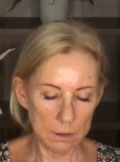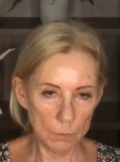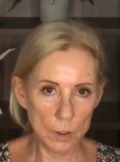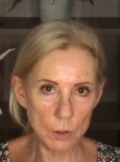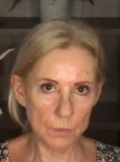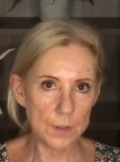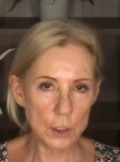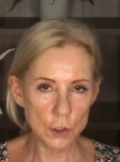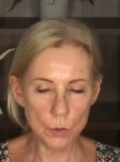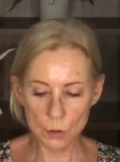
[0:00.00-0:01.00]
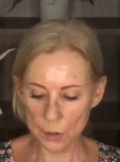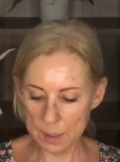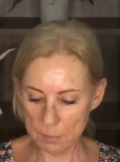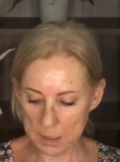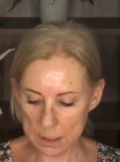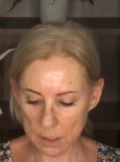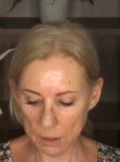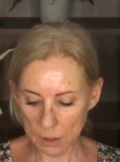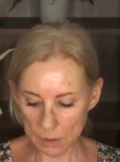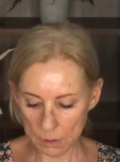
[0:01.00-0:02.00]
When you finished your treatment,
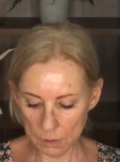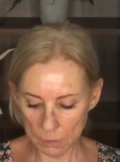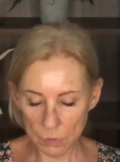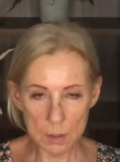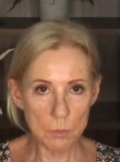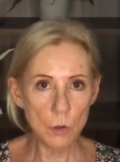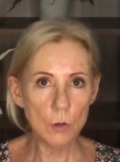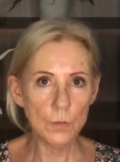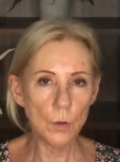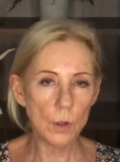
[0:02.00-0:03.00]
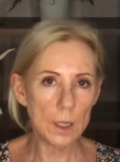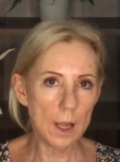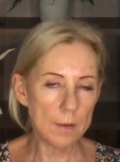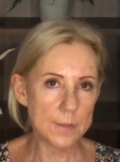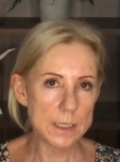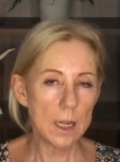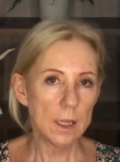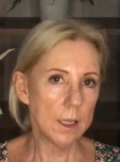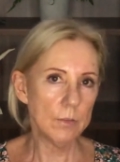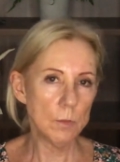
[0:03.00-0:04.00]
remove your gloves,
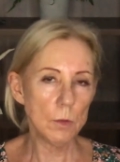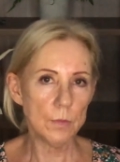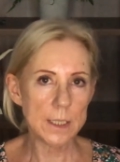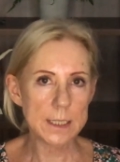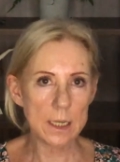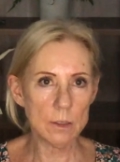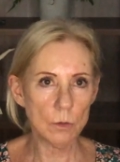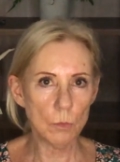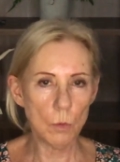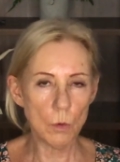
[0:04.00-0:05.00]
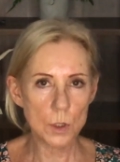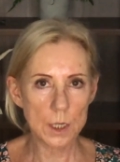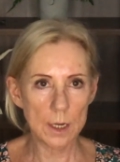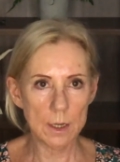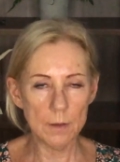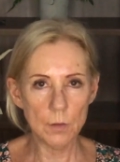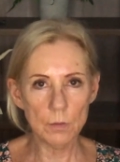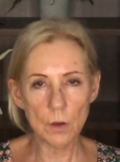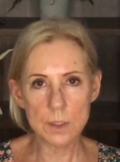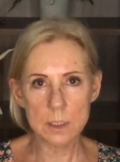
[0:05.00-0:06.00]
give them a rinse under water. If you've
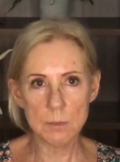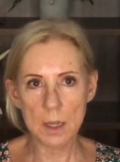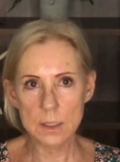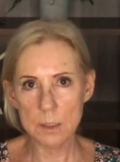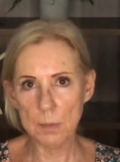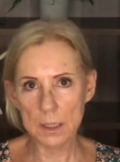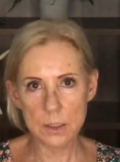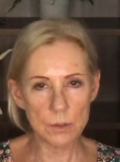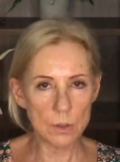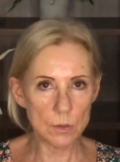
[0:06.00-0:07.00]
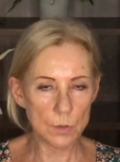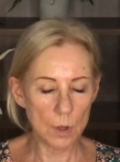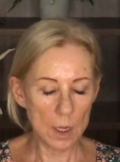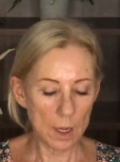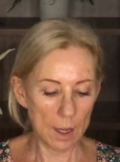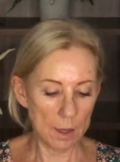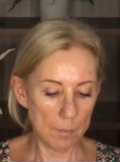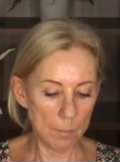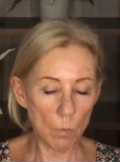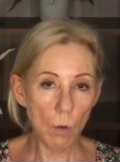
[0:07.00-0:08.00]
got some antibacterial
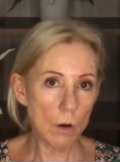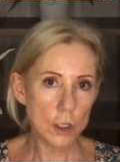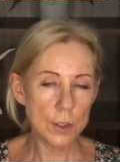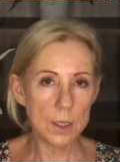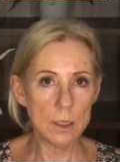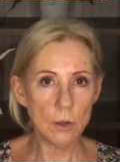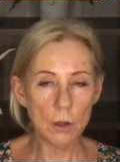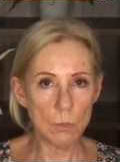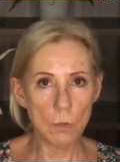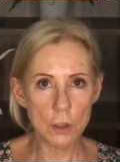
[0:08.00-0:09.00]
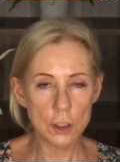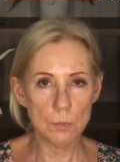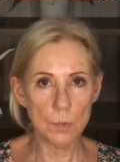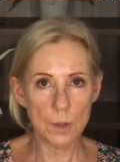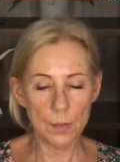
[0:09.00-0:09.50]
wash, then you can wash them